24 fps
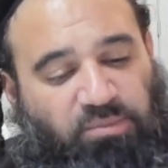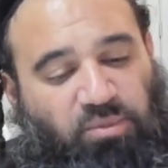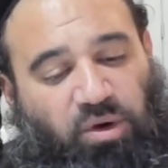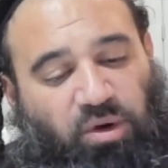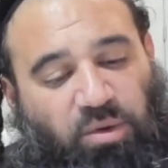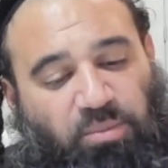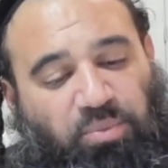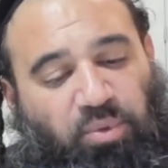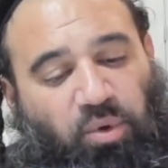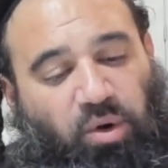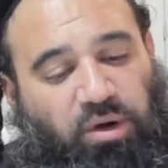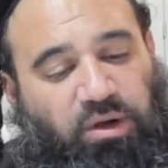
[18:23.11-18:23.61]
But
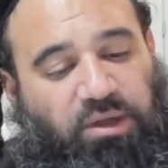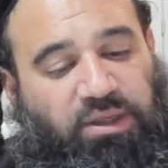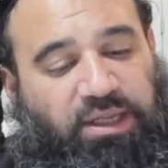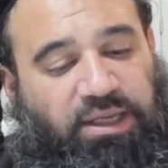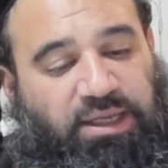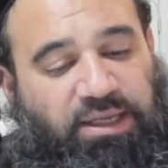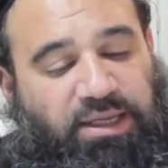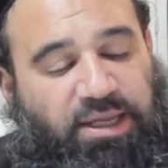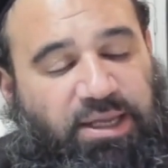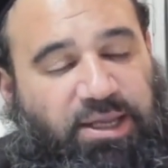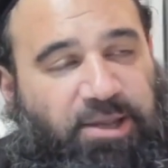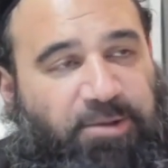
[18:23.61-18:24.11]
more
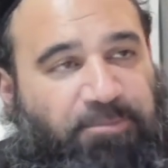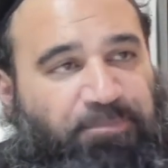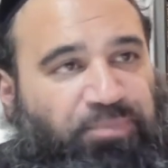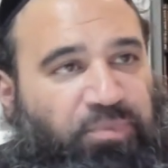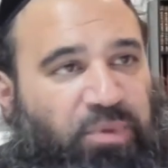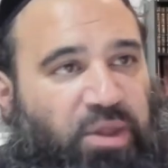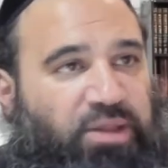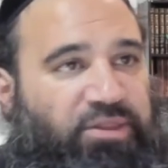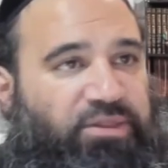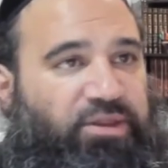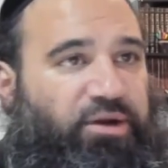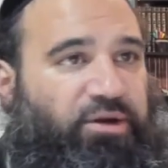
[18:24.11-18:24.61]
importantly,
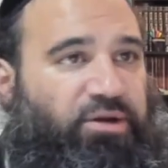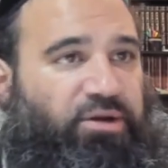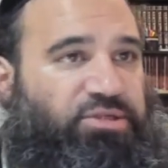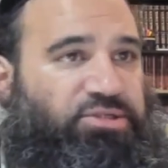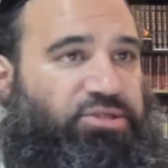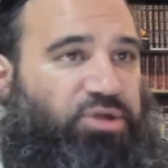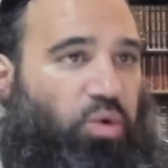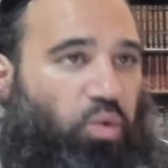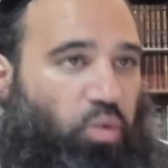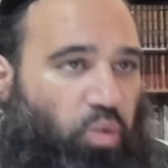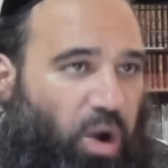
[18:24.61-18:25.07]
there's